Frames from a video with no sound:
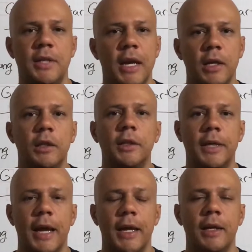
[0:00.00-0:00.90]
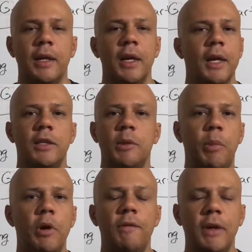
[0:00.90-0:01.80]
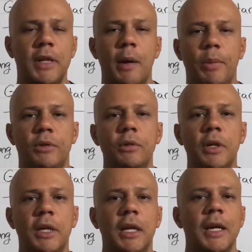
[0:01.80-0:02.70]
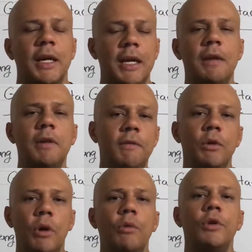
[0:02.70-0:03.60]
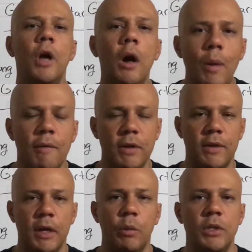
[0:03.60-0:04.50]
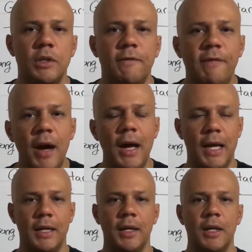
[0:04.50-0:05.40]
taken a look at it. It's a perfect opportunity, even if you don't know everything, which is fine.